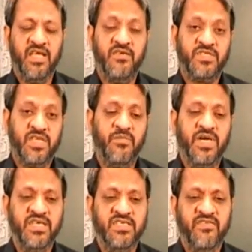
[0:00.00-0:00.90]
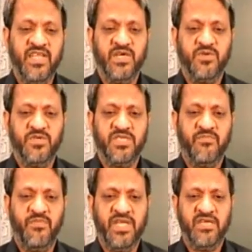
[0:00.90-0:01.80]
If somebody is willing to
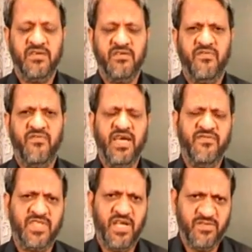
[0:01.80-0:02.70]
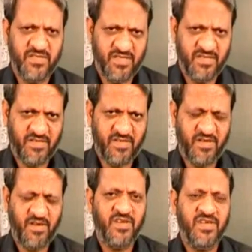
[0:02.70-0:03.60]
spend 5000
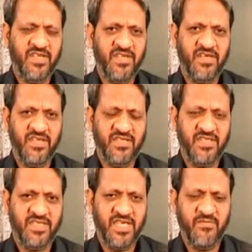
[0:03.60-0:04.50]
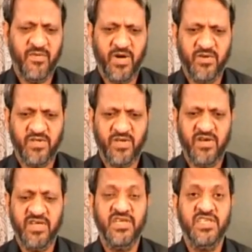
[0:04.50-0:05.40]
or nearly the same amount
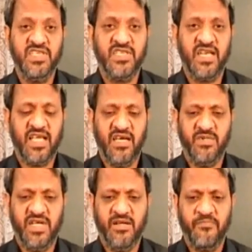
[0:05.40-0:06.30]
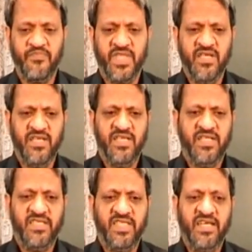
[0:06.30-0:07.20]
on a digital camera,
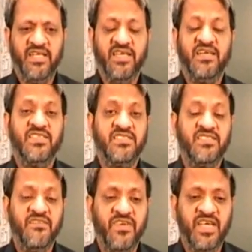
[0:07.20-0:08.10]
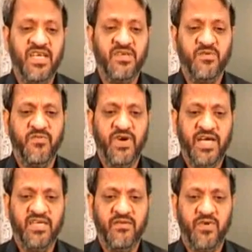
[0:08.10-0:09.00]
then it is difficult to
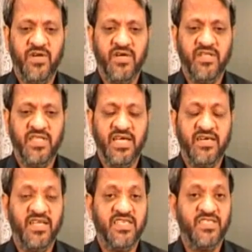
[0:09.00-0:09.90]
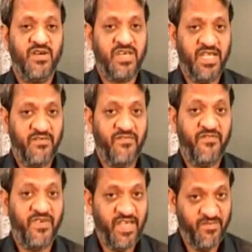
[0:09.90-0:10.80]
find a model that does not have
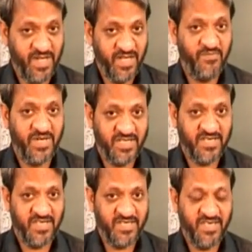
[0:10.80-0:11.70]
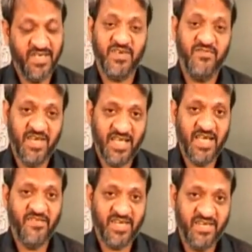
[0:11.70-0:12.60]
5 megapixels. It will
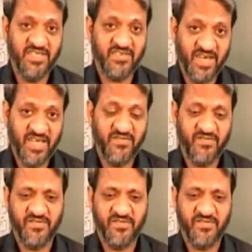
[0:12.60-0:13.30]
have at least 5.